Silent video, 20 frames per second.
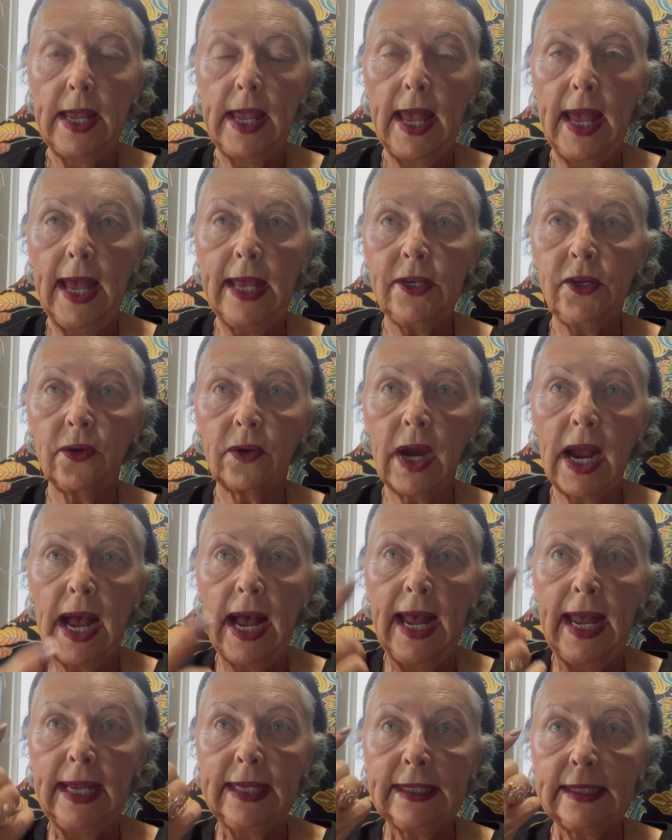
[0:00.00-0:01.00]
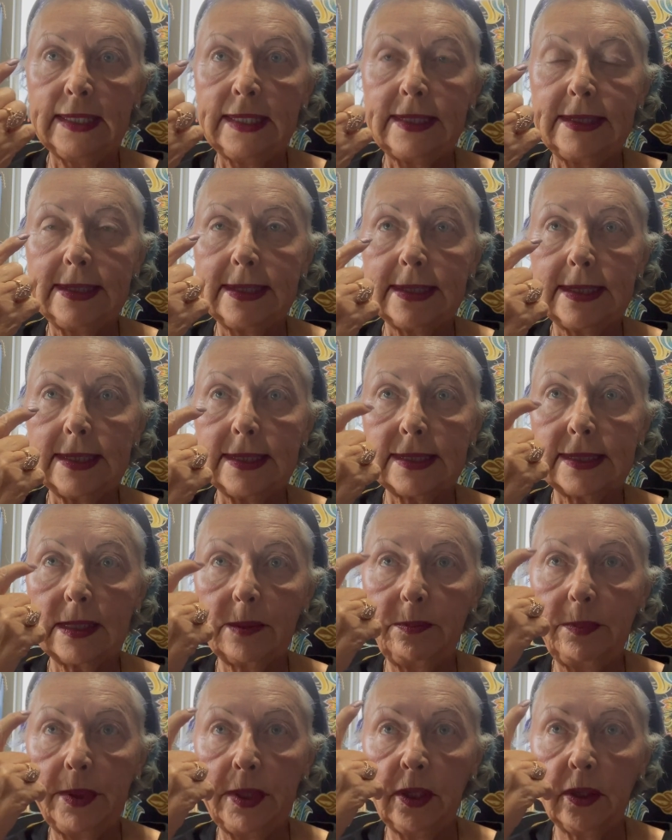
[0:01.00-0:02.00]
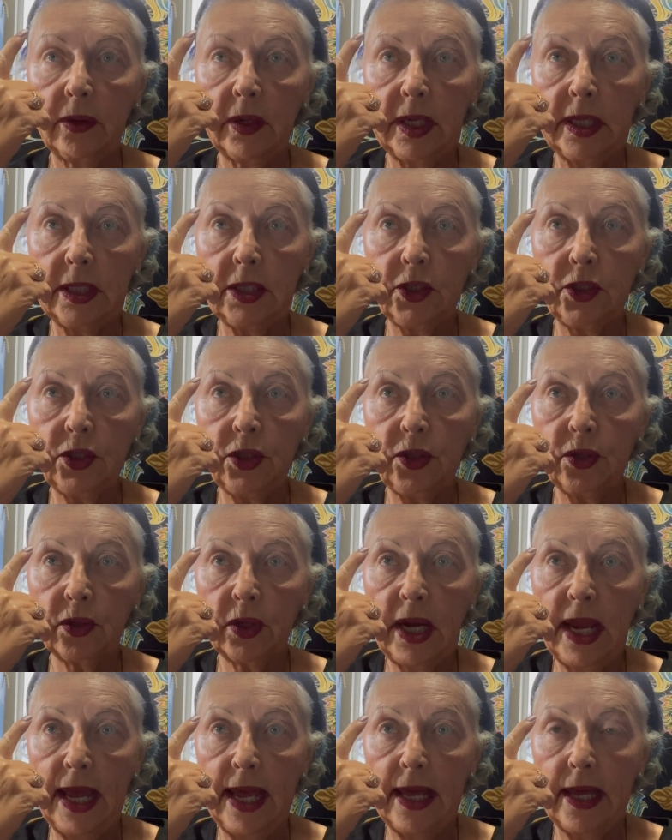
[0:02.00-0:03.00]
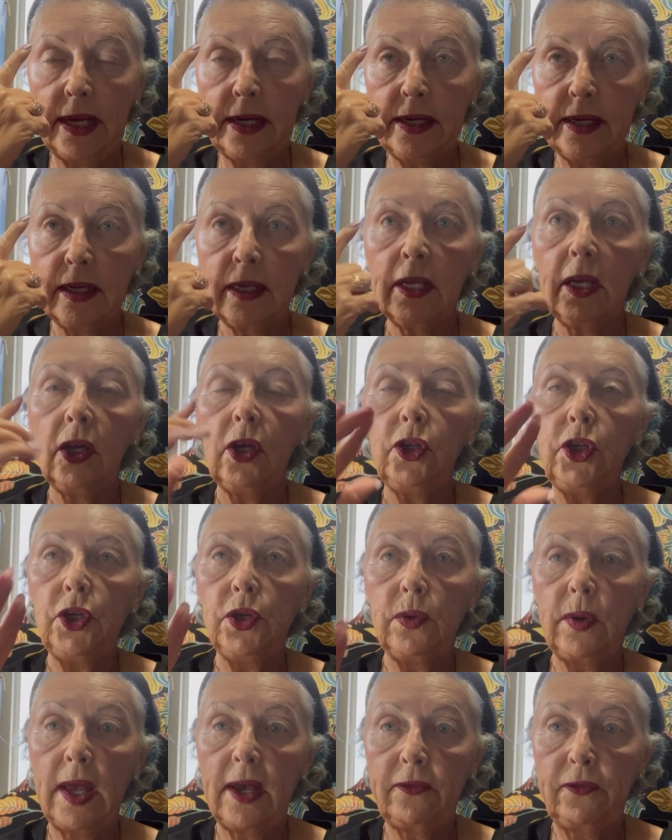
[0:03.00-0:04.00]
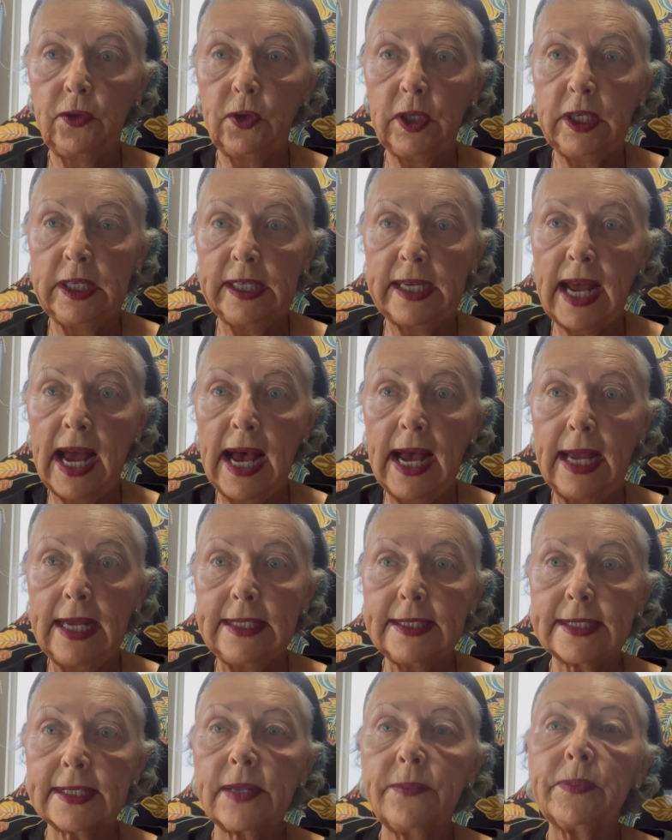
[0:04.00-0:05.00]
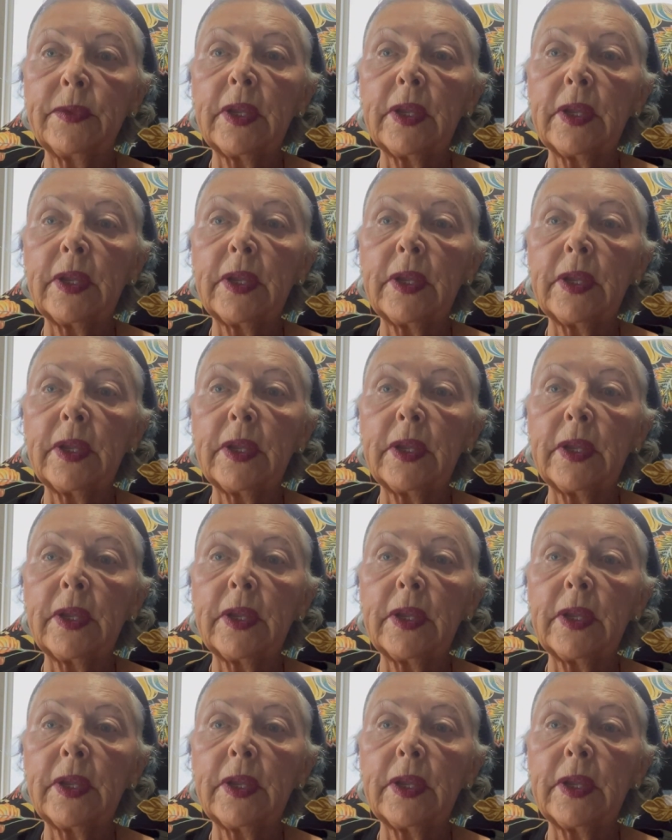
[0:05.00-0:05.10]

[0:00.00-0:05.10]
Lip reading: and your eyelids disappear into your head, you have hooded eyes.